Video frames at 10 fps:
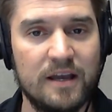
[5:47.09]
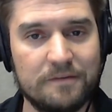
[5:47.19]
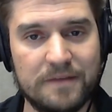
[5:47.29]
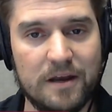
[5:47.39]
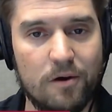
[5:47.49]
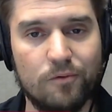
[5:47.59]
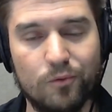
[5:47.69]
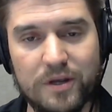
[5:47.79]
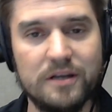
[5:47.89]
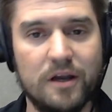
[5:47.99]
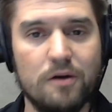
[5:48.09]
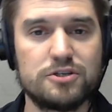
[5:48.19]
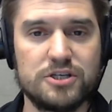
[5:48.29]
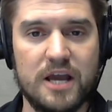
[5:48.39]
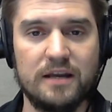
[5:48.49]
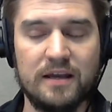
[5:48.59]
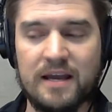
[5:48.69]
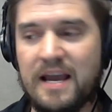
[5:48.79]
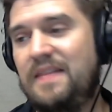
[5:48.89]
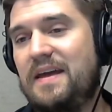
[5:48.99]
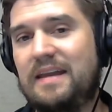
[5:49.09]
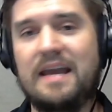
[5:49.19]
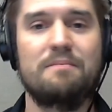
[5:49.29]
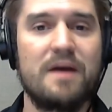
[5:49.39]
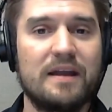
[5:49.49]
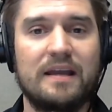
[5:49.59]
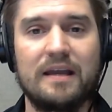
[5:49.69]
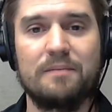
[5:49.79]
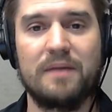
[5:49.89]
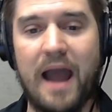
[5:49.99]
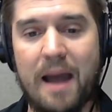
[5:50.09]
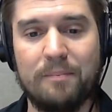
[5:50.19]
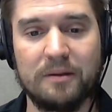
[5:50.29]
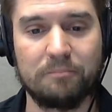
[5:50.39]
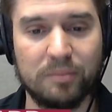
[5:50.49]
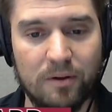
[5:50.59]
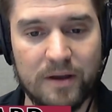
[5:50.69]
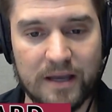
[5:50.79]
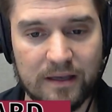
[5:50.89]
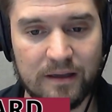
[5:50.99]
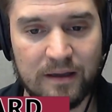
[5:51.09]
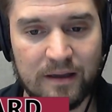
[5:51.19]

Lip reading: if they don't renegotiate and they can't make him a happy employee,